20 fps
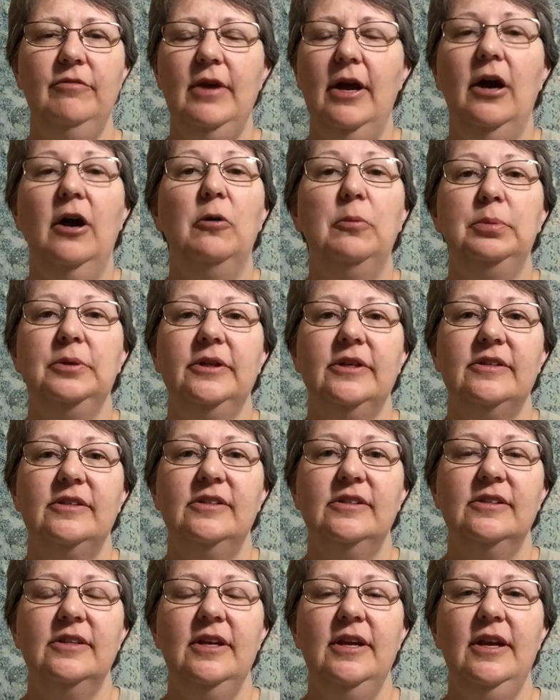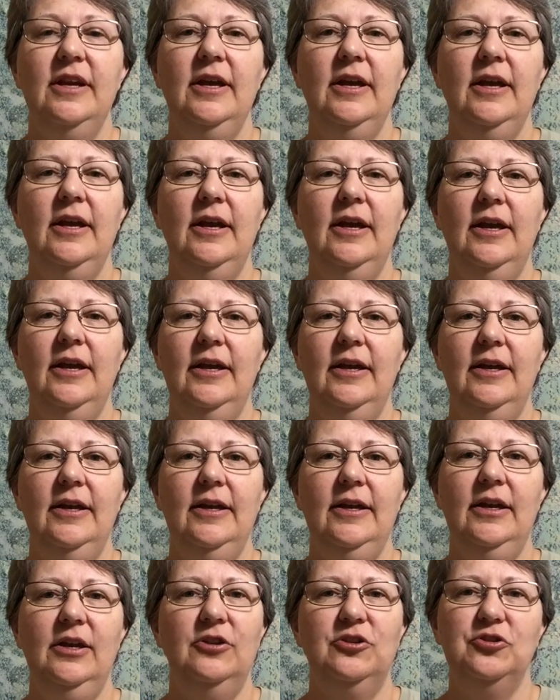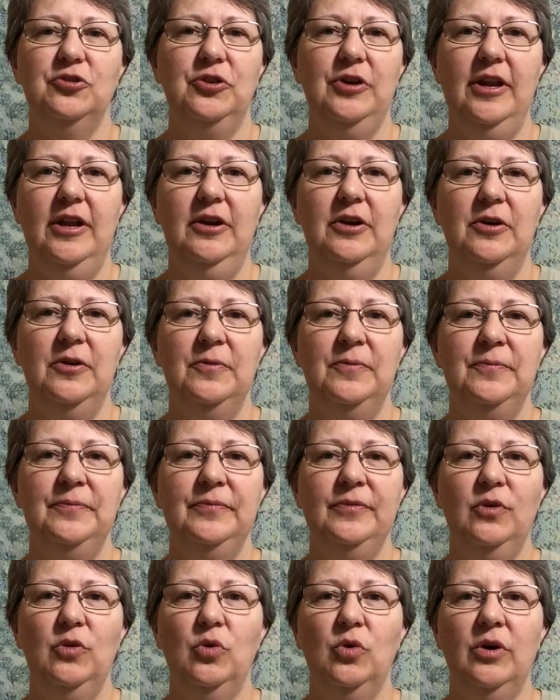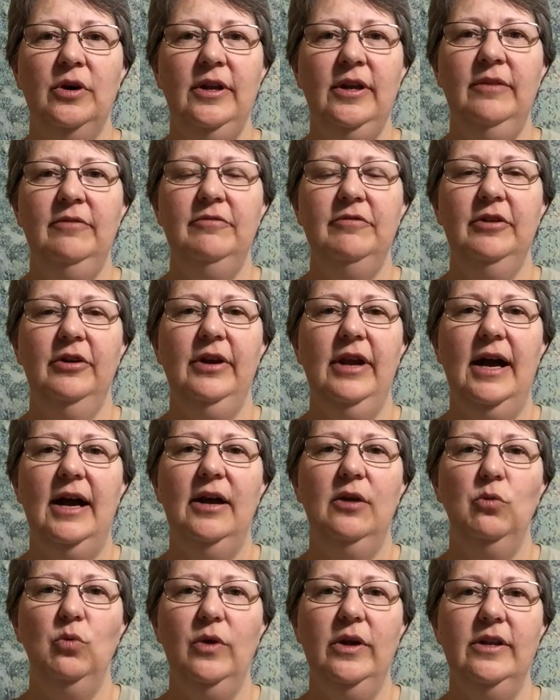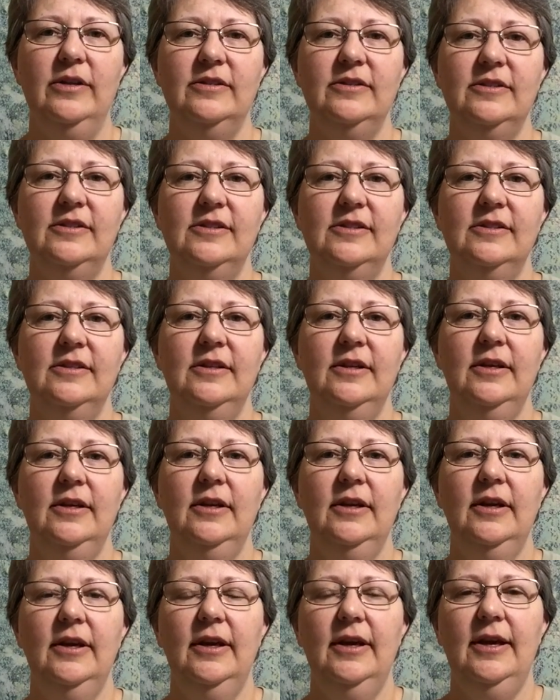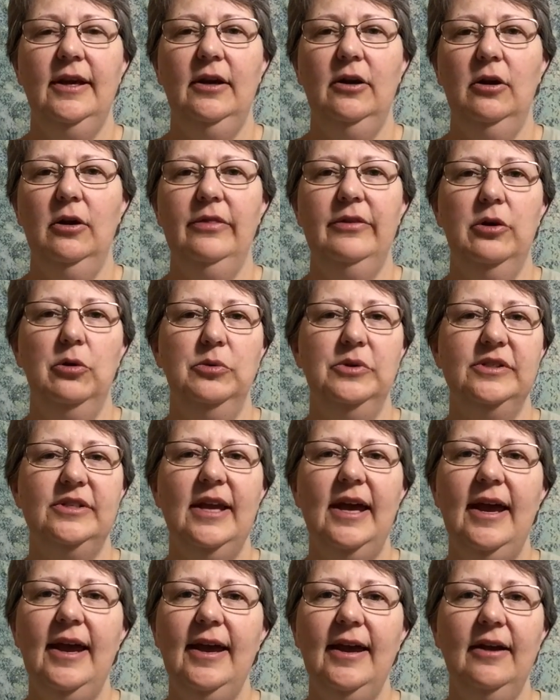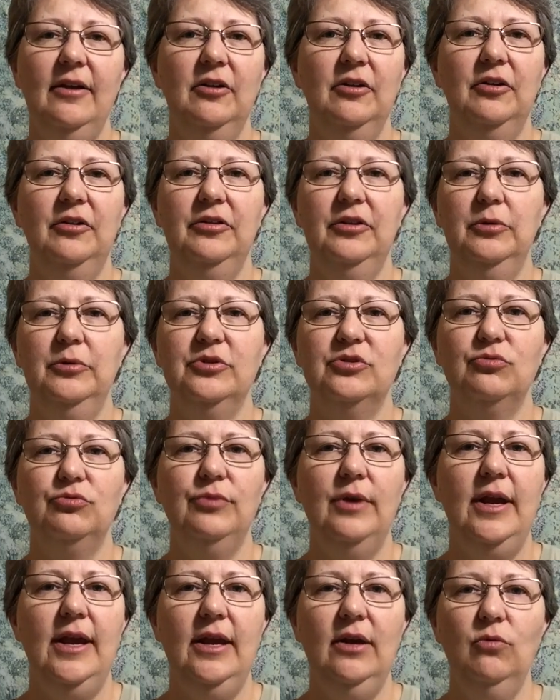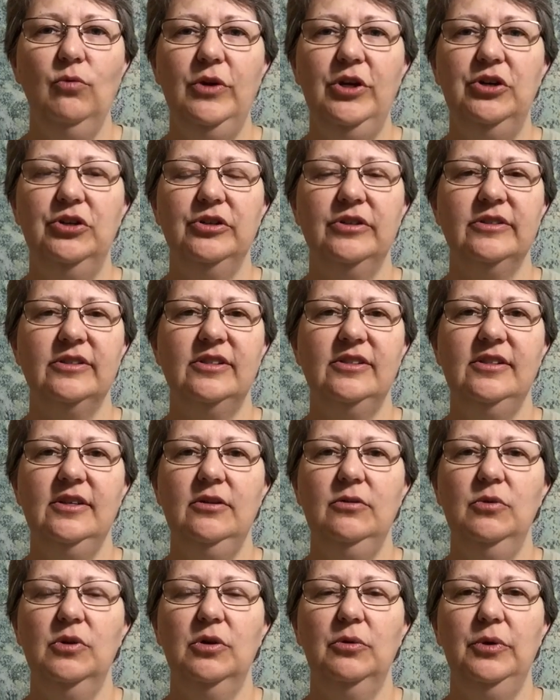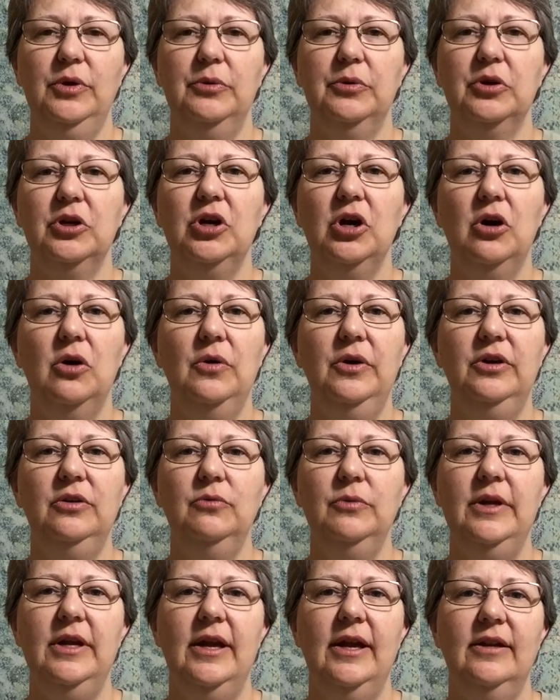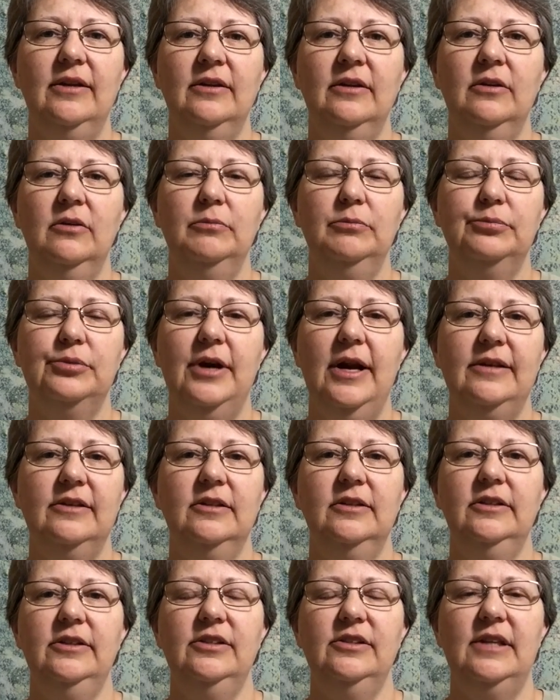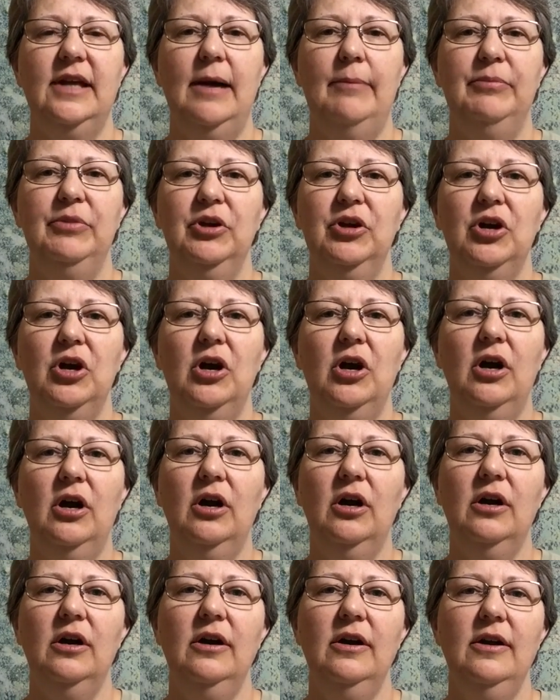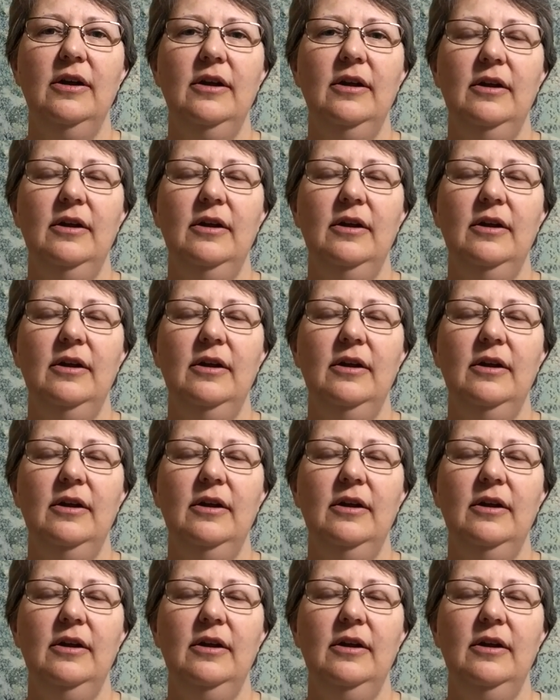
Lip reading: helpless in a tornado or in very high winds. There was hail, there was rain, we couldn't see where we were going, we had to practically stop the car.